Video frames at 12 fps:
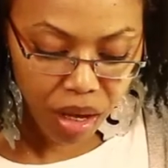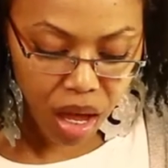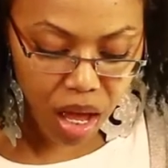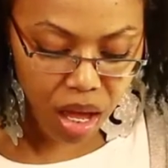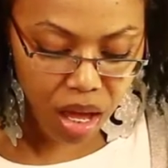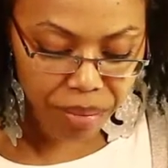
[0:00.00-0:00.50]

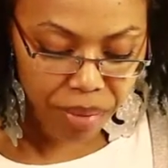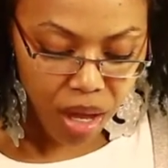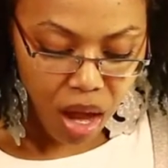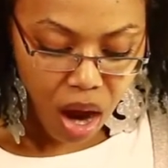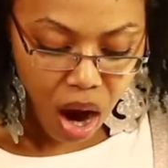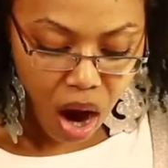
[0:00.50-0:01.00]
um,
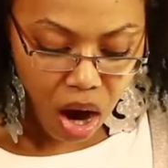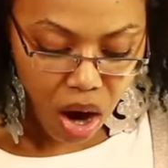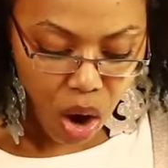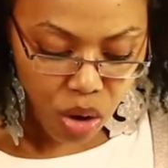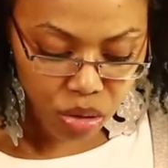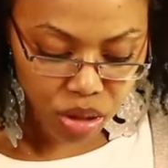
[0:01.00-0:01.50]
are
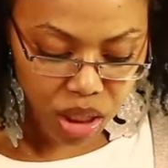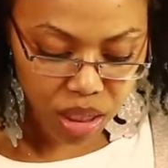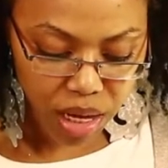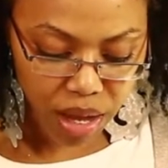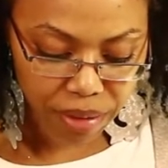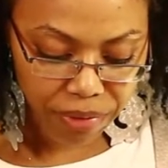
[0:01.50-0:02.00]
old
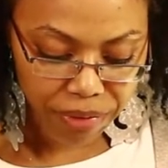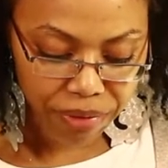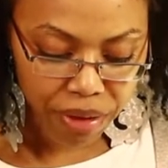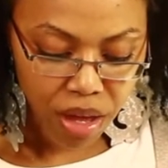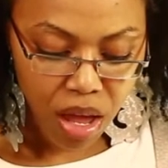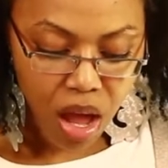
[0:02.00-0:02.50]
enough.
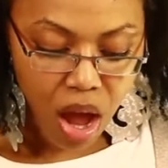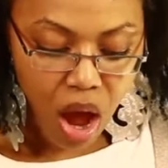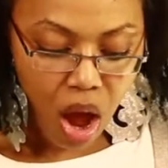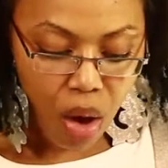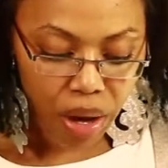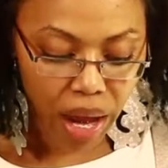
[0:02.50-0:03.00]

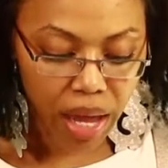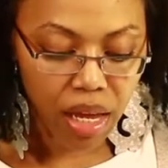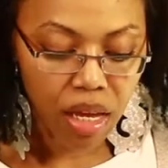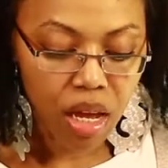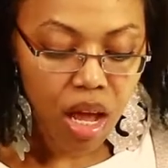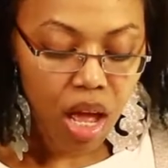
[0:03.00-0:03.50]

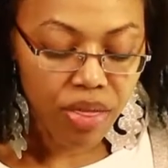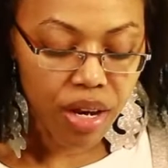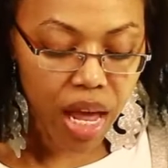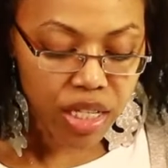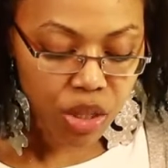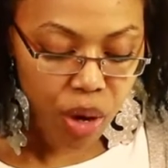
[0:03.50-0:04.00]
Okay, the
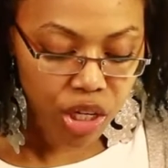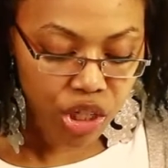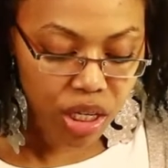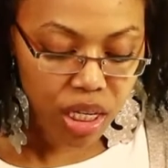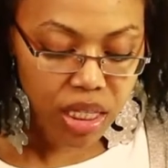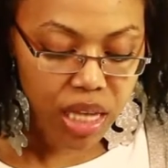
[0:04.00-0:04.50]
next question
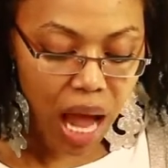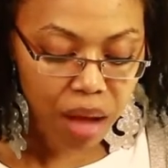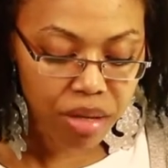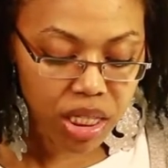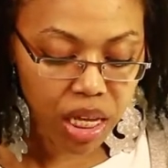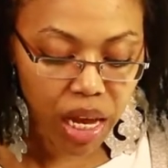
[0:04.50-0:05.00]
is, how
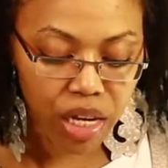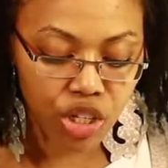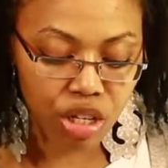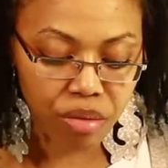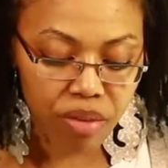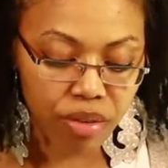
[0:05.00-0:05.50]
is the
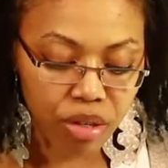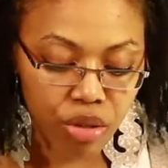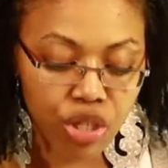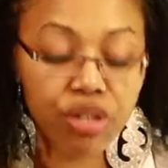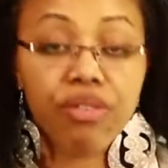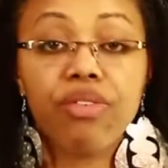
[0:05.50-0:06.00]
Haitian
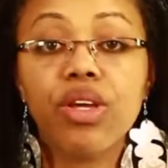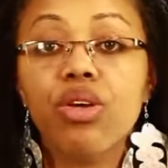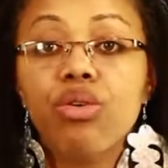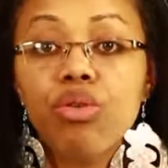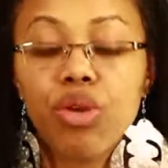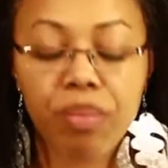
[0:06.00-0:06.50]
Revolution
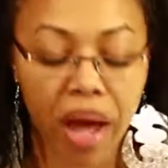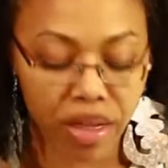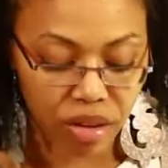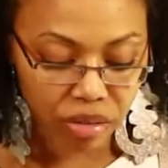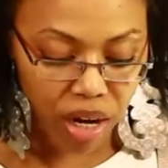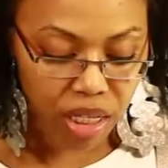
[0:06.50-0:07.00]
viewed by
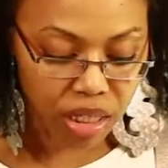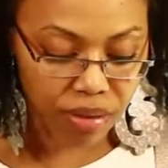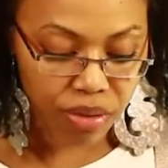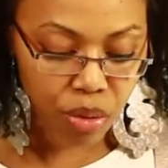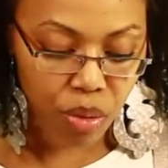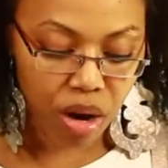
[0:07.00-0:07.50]
the rest of
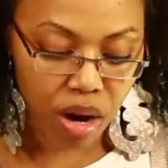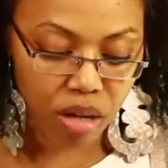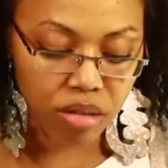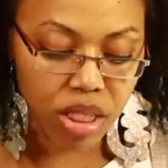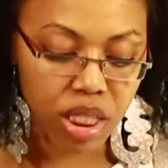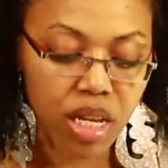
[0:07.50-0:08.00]
the
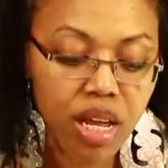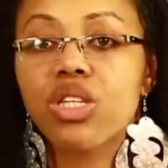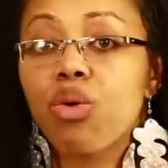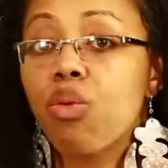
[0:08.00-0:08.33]
world? The